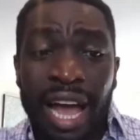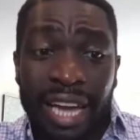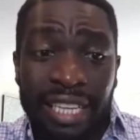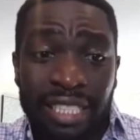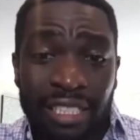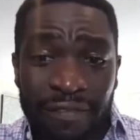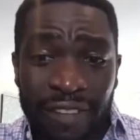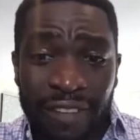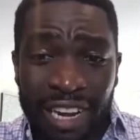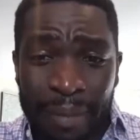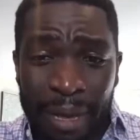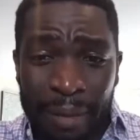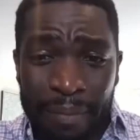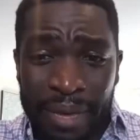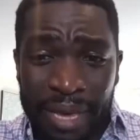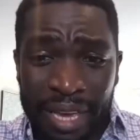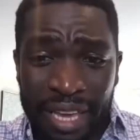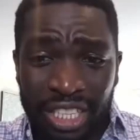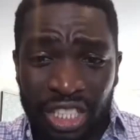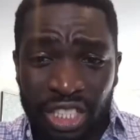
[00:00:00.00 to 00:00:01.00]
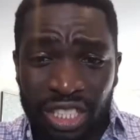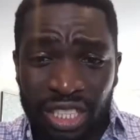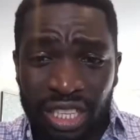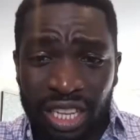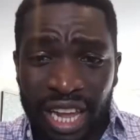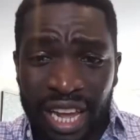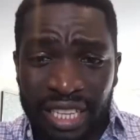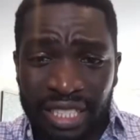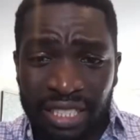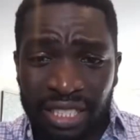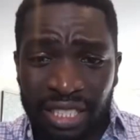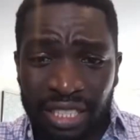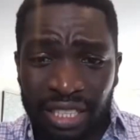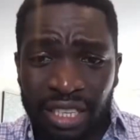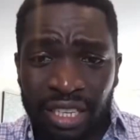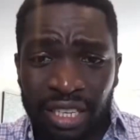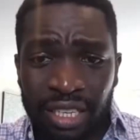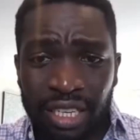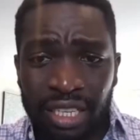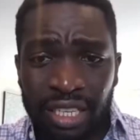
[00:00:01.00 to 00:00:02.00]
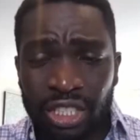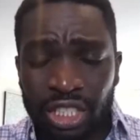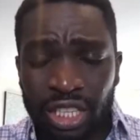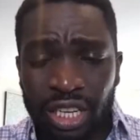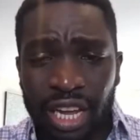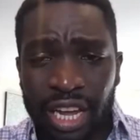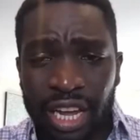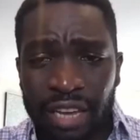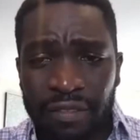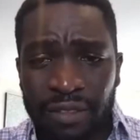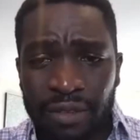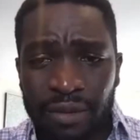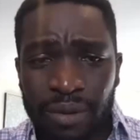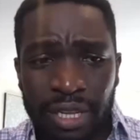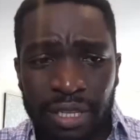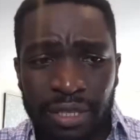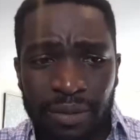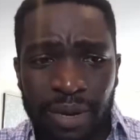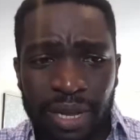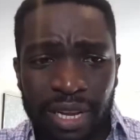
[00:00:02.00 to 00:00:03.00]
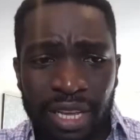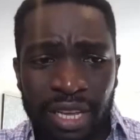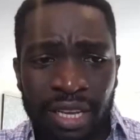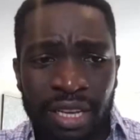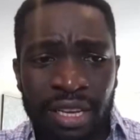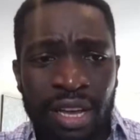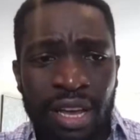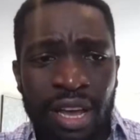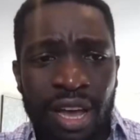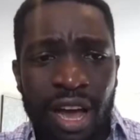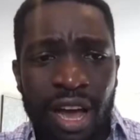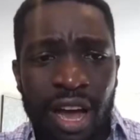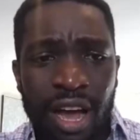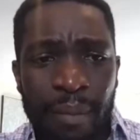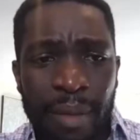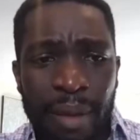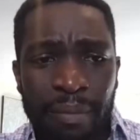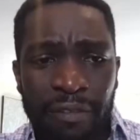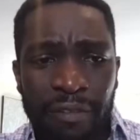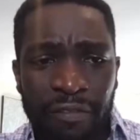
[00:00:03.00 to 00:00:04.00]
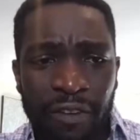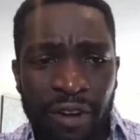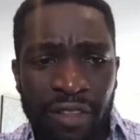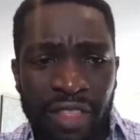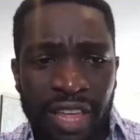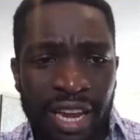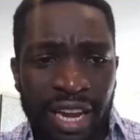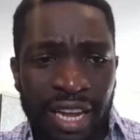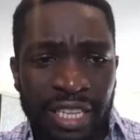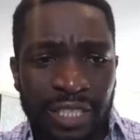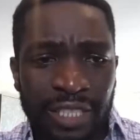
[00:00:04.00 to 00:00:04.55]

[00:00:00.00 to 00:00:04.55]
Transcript: I defended my PhD last year in July of 2020. And before that, I